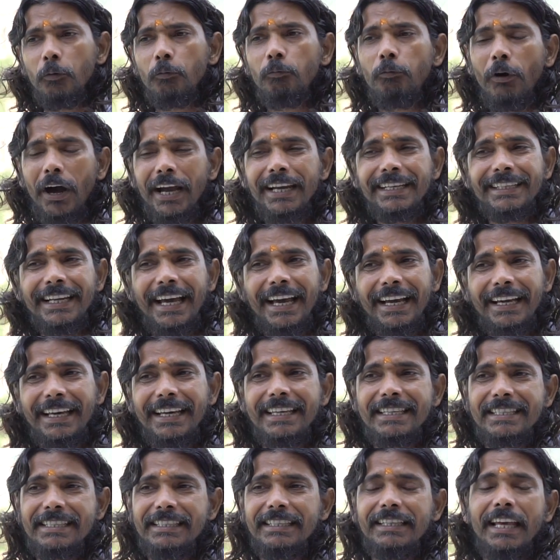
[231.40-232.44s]
fight
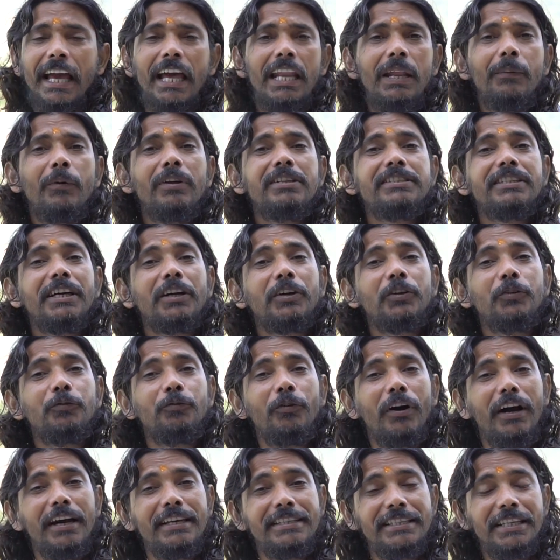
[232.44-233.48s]
against the animal
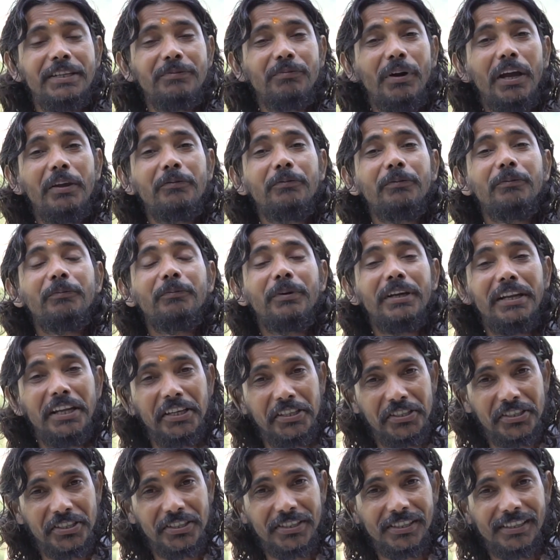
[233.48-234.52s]
sacrifice in my
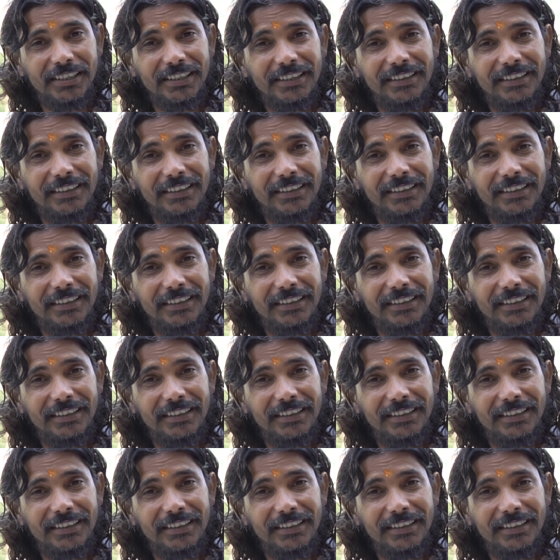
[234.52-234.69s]
village.